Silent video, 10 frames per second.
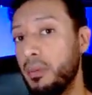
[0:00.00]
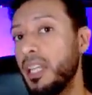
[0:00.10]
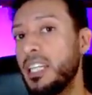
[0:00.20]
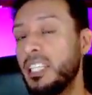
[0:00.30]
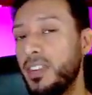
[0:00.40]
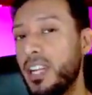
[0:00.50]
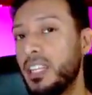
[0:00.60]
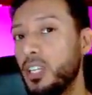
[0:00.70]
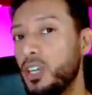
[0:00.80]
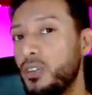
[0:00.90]
glad it's
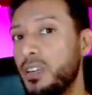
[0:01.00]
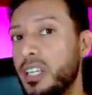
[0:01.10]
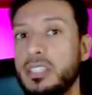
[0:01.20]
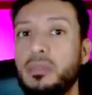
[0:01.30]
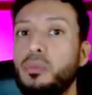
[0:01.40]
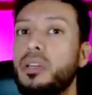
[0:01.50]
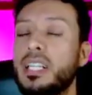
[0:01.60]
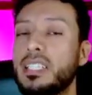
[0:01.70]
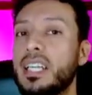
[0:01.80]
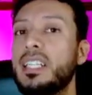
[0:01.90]
finally over because we're
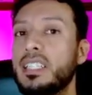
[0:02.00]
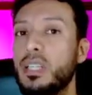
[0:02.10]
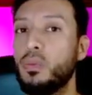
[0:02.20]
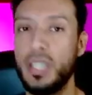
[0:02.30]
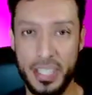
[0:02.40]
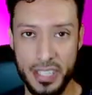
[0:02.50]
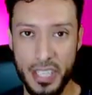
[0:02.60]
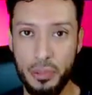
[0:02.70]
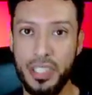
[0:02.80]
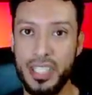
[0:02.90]
excited to see what
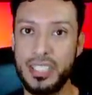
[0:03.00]
Nintendo does